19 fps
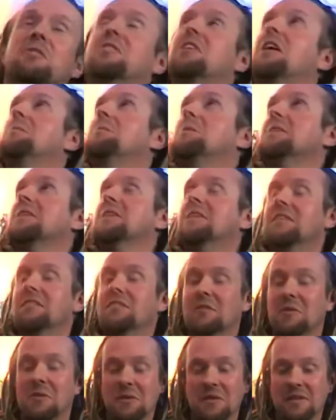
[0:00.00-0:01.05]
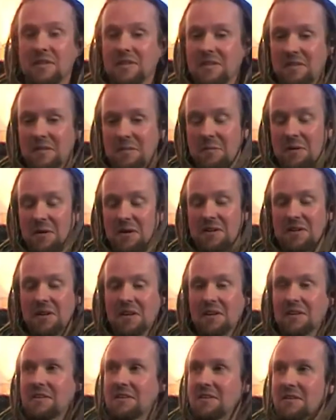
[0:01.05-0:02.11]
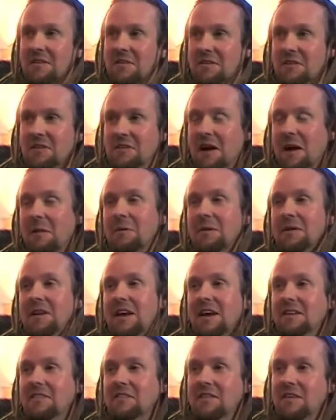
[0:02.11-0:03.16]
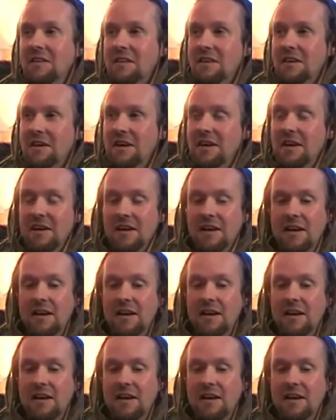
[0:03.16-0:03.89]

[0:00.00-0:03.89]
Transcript: looked up at it, thought, my God, what's going to happen next? Yeah.